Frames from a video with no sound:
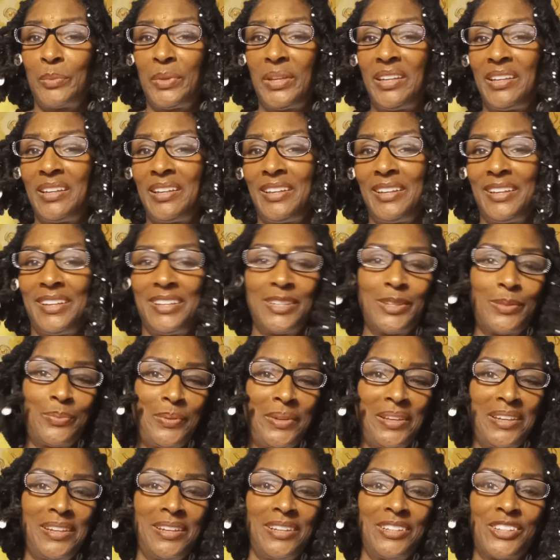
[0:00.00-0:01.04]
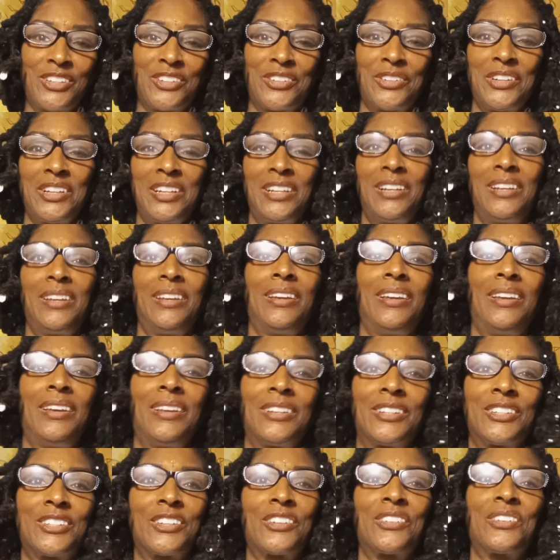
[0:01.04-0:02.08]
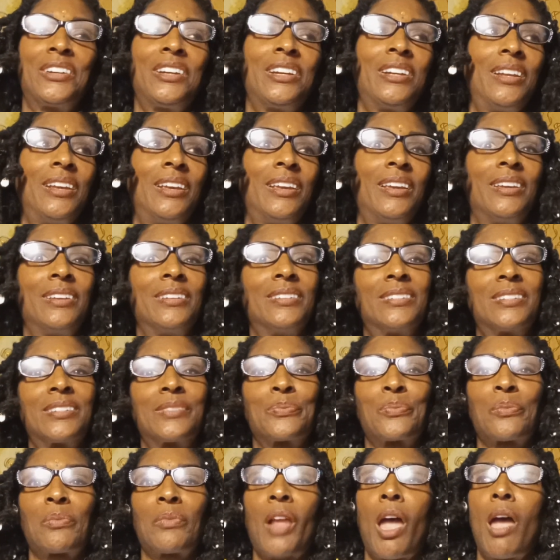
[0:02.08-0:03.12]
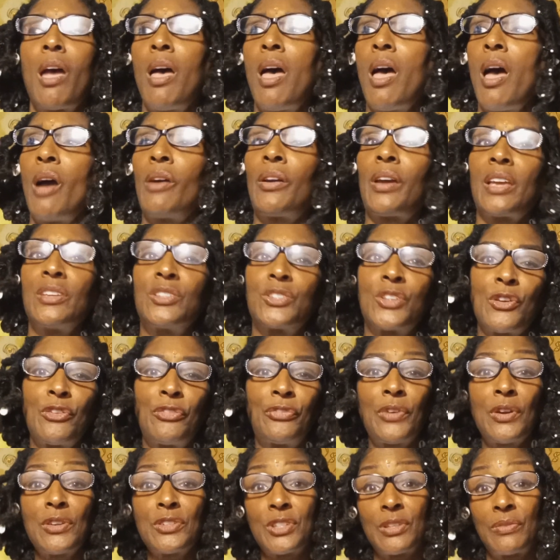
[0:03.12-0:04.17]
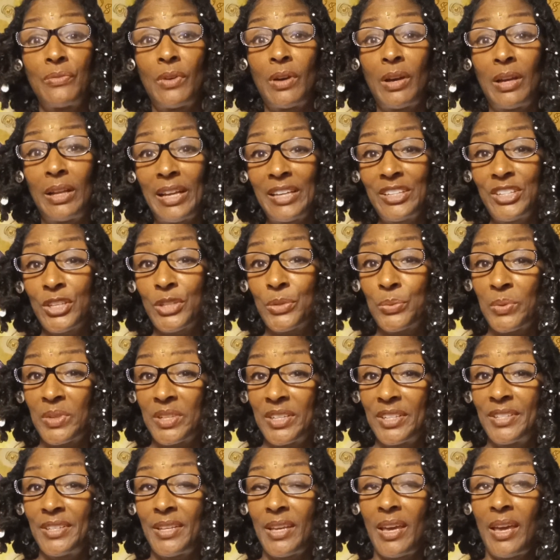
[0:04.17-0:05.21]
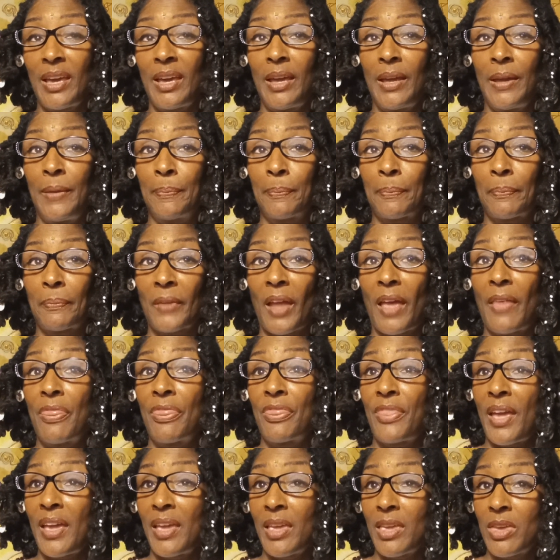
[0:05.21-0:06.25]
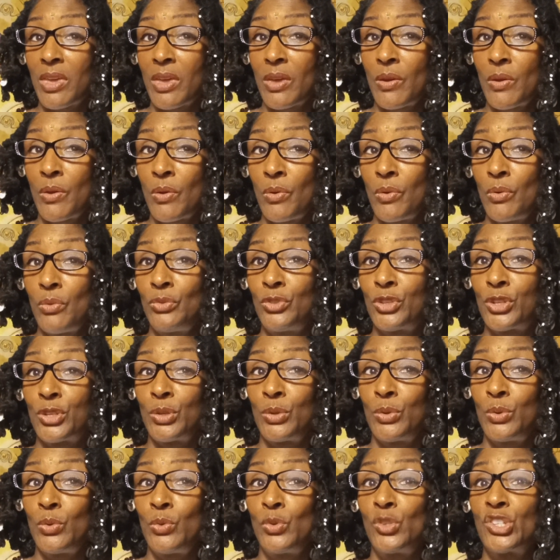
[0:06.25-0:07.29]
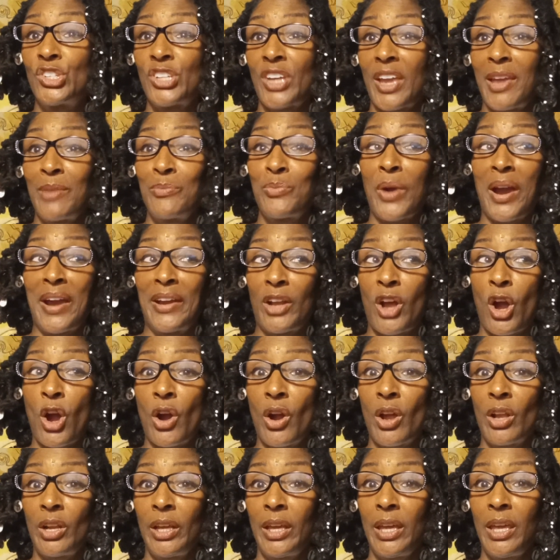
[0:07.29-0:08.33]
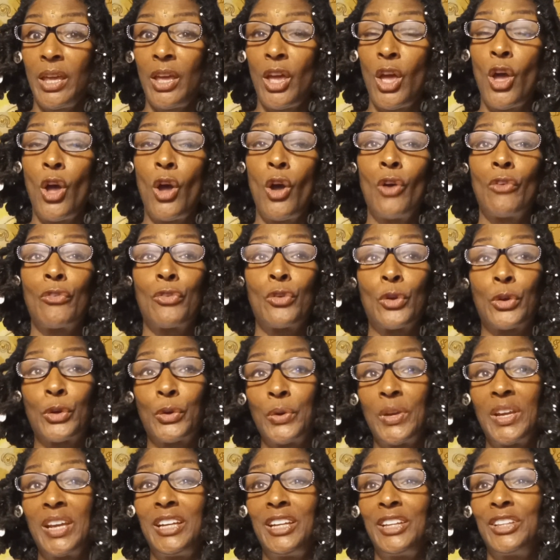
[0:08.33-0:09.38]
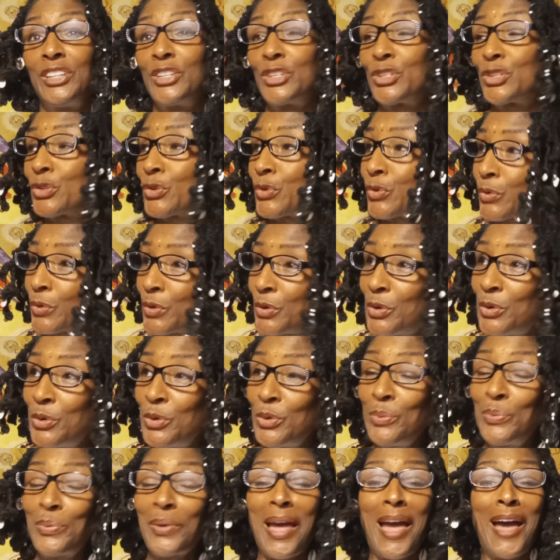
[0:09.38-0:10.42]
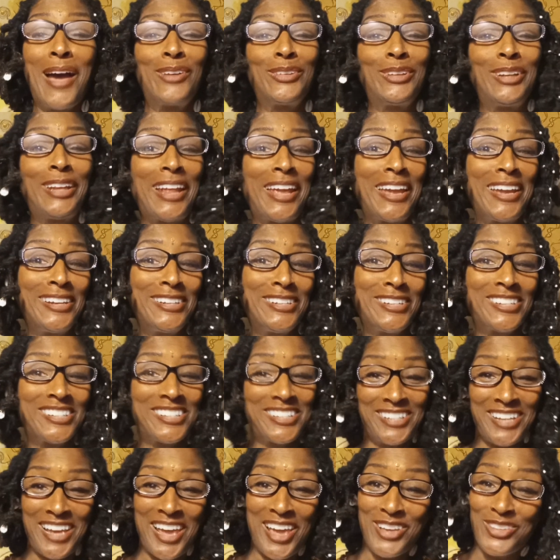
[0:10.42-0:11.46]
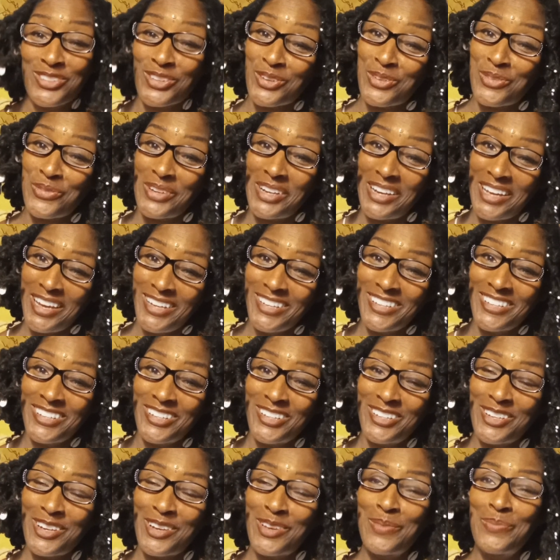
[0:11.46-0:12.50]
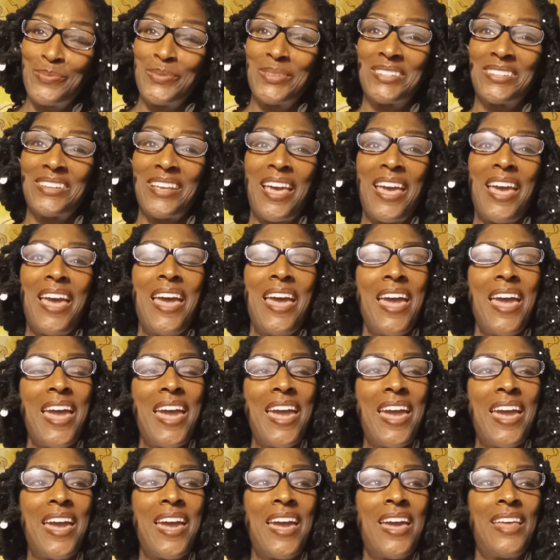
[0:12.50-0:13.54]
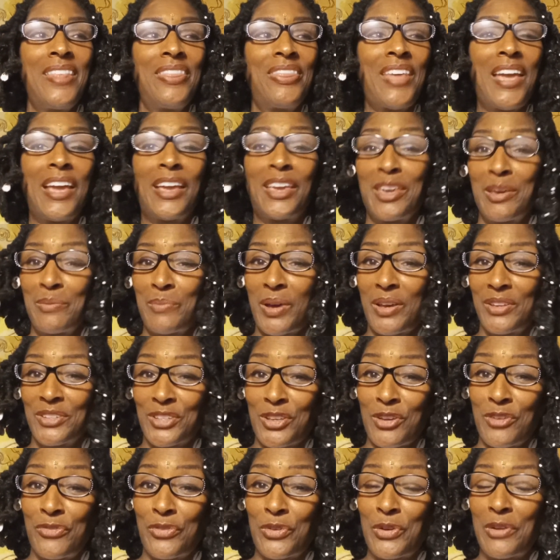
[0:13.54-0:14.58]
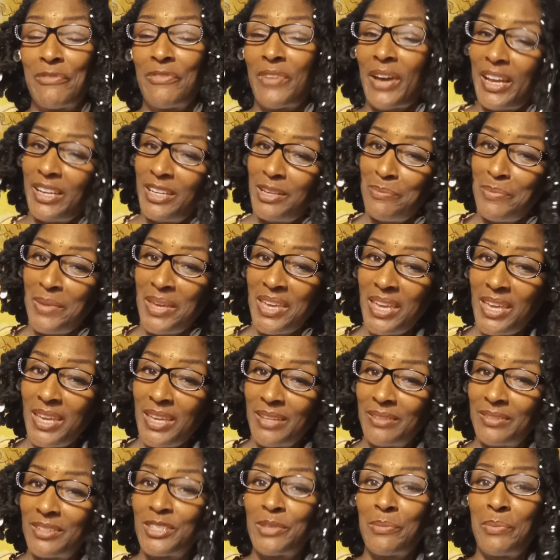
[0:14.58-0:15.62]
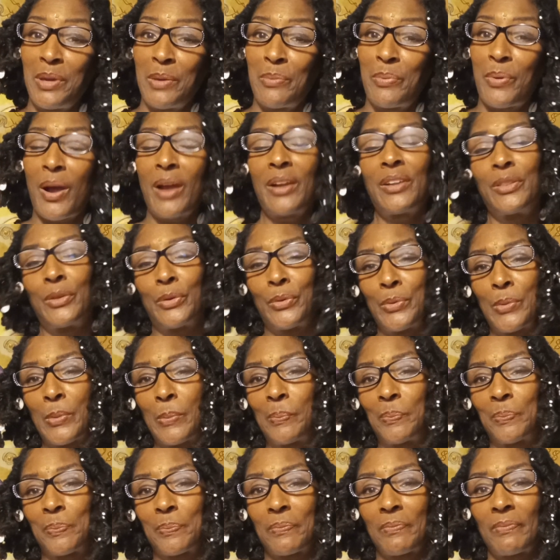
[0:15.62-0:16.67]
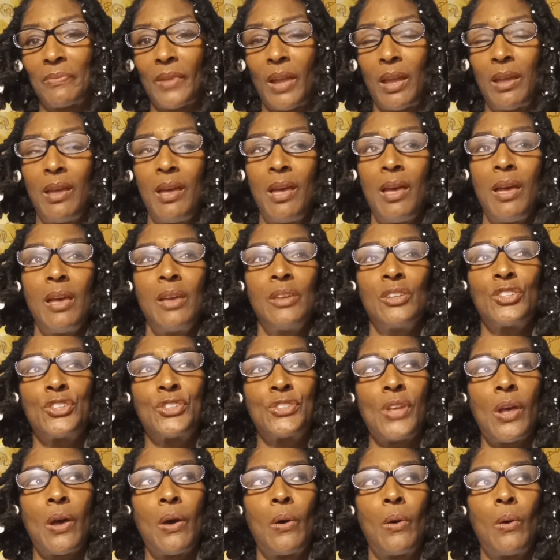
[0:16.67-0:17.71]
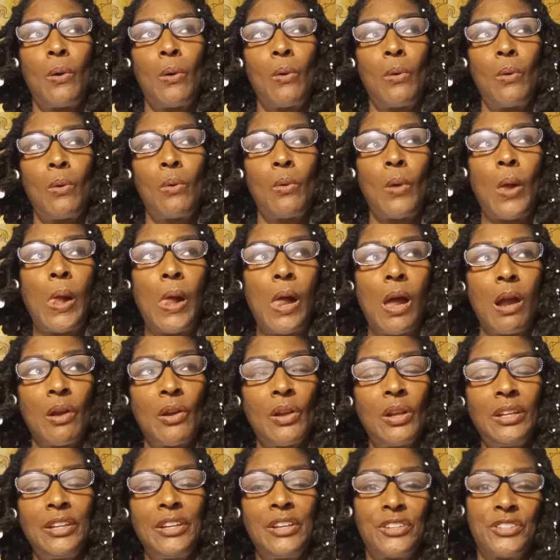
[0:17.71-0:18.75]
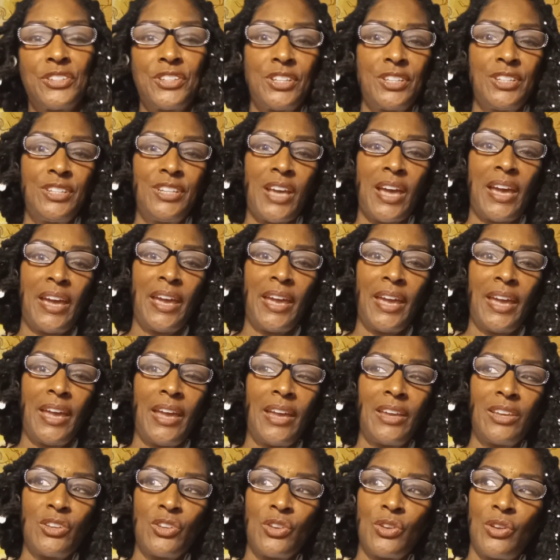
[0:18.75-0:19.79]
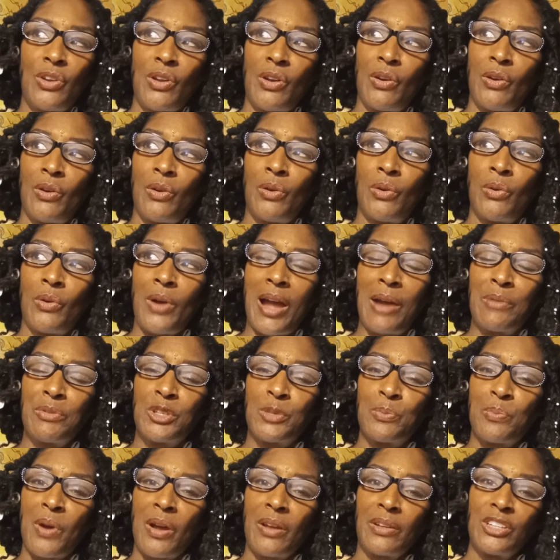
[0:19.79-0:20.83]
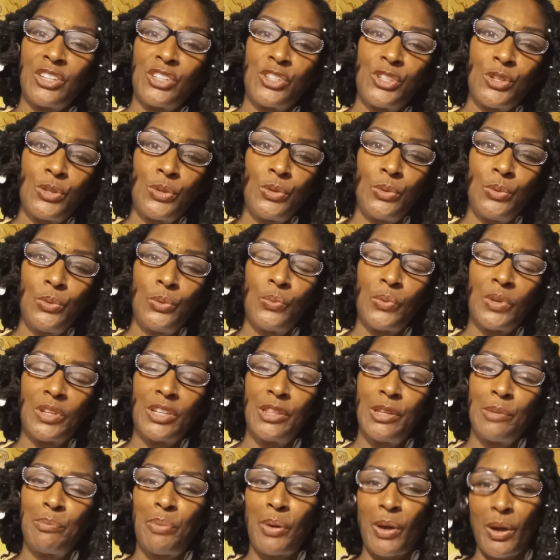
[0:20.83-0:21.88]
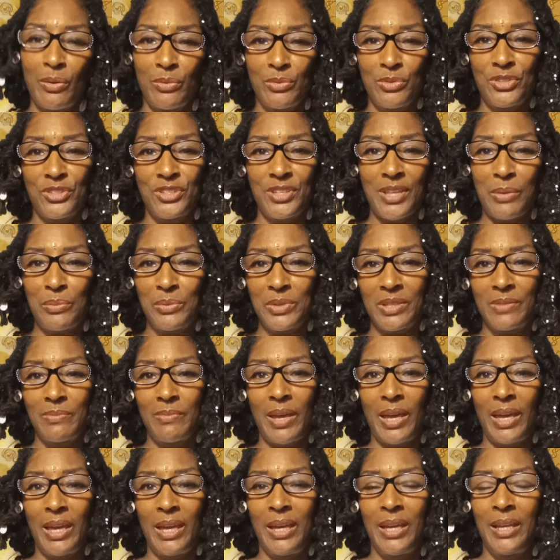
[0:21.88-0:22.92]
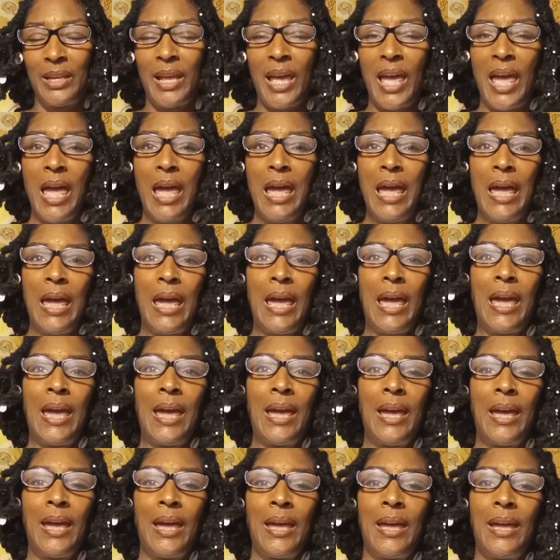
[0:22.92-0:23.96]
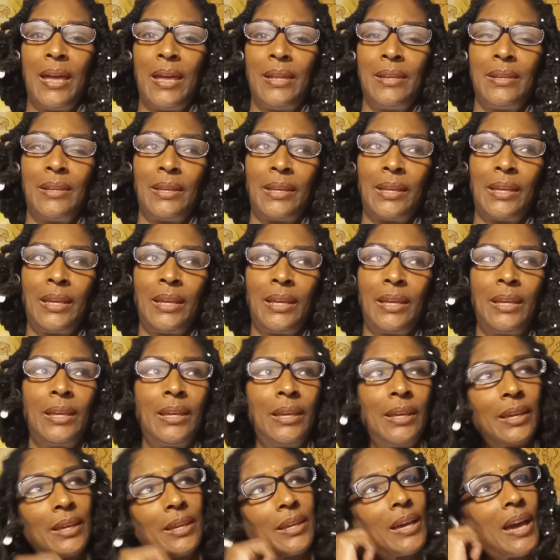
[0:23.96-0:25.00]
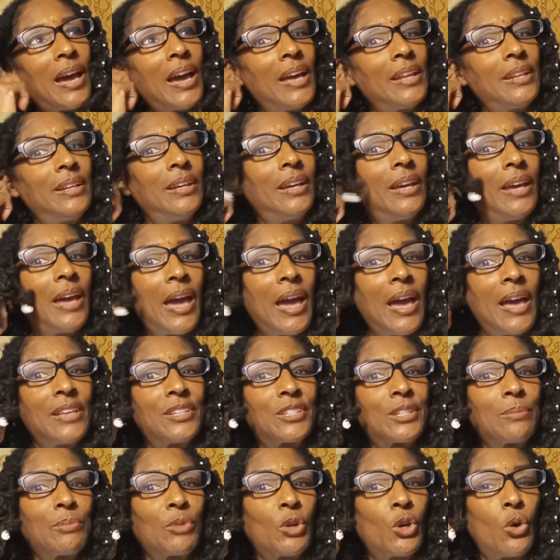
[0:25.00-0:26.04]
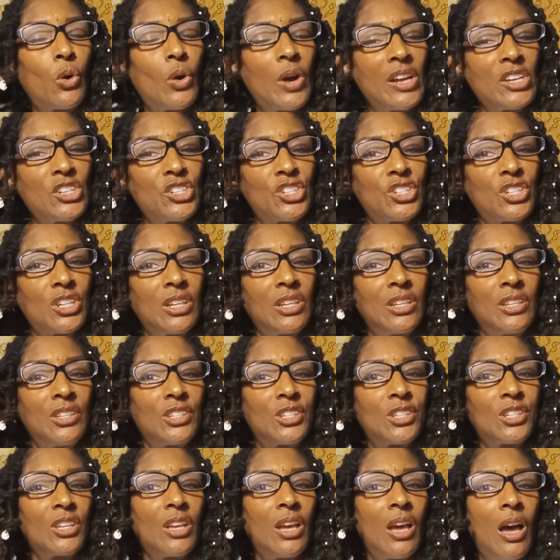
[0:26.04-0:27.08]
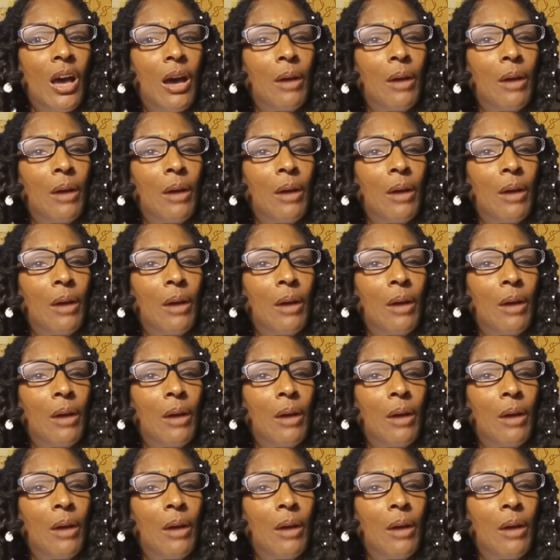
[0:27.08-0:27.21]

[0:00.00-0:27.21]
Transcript: Peace, peace, greetings, greetings. Okay, so first of all, I just want to say thank you to Shea Bright Harley for creating this group, Outlandish Takes on Relationships, and thank him also for inviting me to be a part of the group. So earlier today, I responded to one of the posts that was made, and he kind of had some questions.